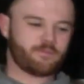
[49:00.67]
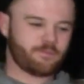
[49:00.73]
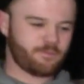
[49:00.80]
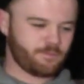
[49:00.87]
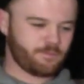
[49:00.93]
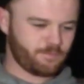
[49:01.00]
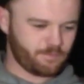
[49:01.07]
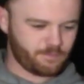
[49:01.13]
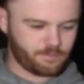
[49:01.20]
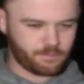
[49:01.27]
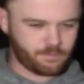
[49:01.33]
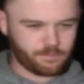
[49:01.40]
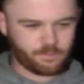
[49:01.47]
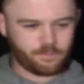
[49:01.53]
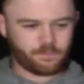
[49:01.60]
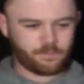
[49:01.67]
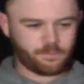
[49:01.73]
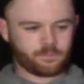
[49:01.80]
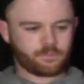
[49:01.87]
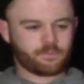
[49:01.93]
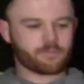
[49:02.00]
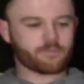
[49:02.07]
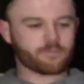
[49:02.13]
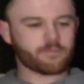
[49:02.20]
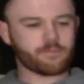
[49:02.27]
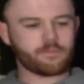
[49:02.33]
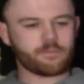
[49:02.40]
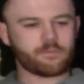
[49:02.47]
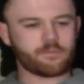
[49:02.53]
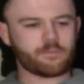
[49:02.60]

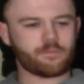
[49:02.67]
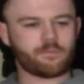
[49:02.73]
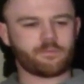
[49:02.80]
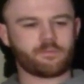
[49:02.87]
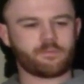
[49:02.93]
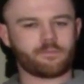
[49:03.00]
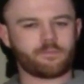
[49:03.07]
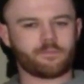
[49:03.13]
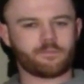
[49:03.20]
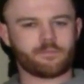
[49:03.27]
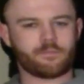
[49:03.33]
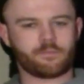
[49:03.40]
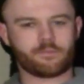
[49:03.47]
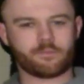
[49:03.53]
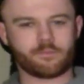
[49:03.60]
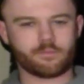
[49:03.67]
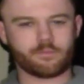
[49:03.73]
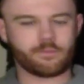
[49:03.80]
[no speech]